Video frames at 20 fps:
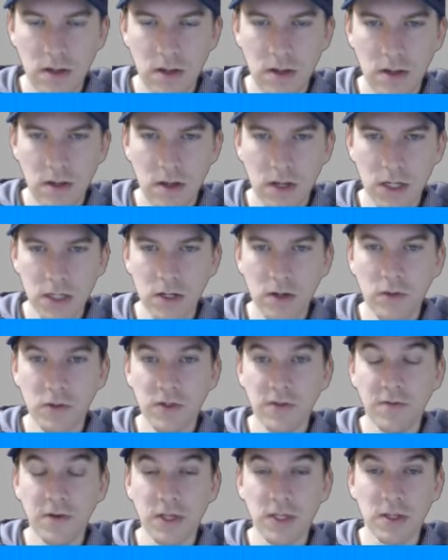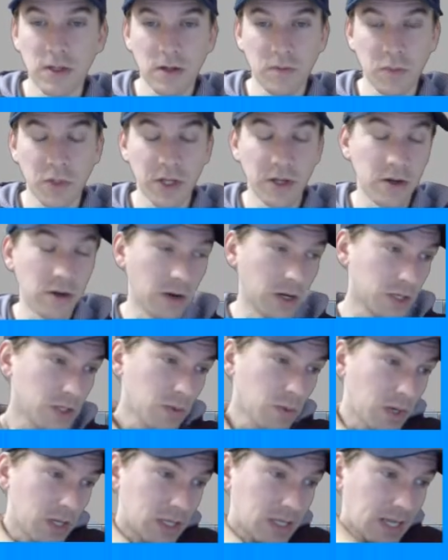I can always fix it up later. I
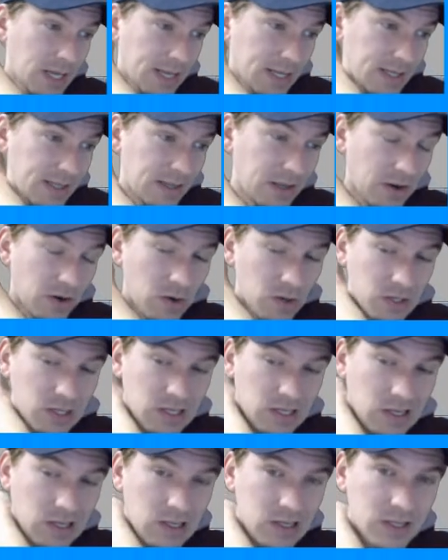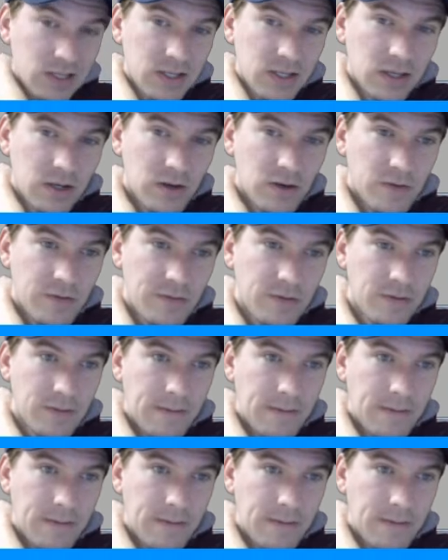just want to test the art style itself,